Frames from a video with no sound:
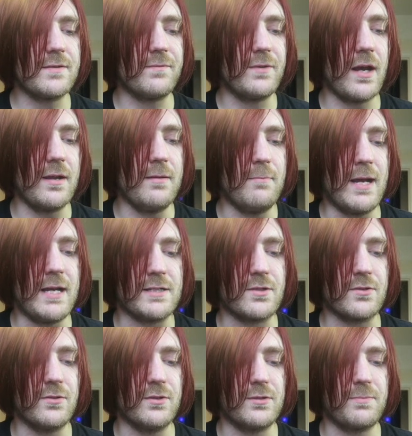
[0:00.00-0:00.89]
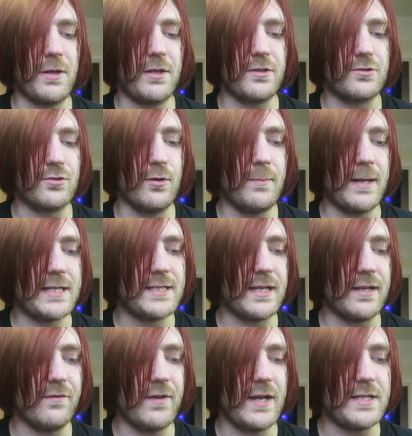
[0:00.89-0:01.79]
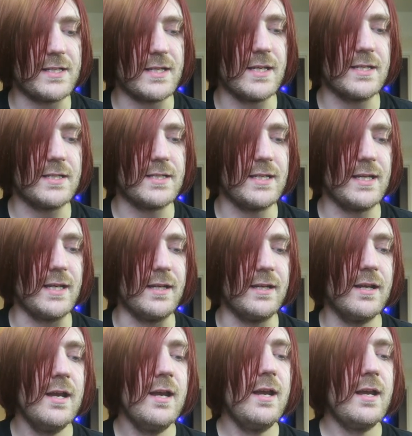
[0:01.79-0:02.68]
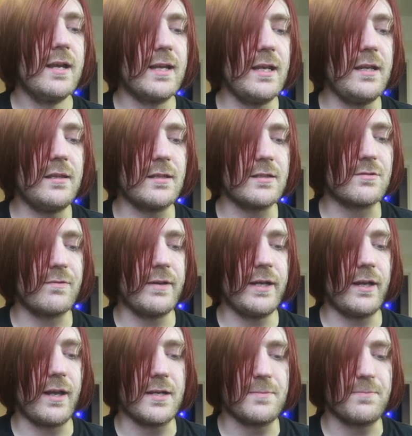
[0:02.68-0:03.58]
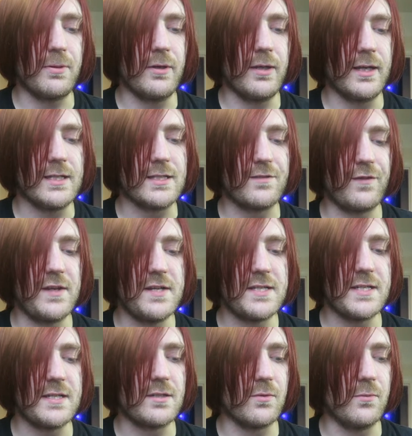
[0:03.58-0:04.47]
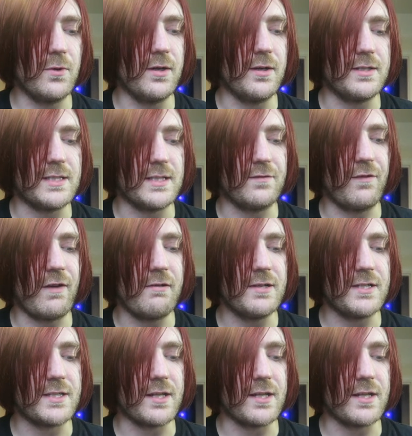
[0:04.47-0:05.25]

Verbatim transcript: of nightmares caused by the traumatic events he has seen, Keith has realised putting his fears into words is very